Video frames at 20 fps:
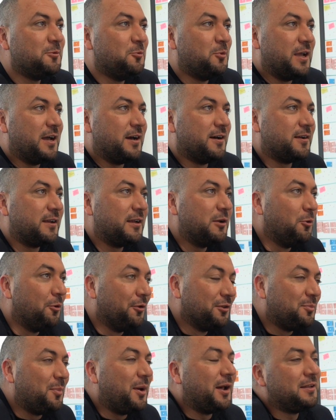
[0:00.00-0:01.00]
We are a
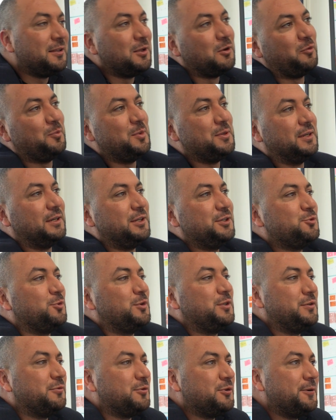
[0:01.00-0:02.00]
gold partner of
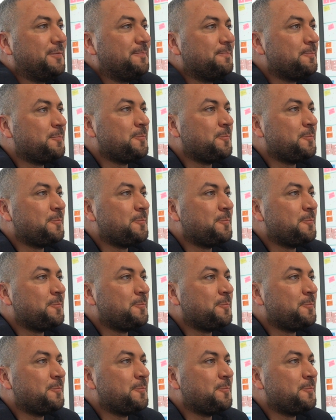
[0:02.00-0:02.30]
Bitrix24,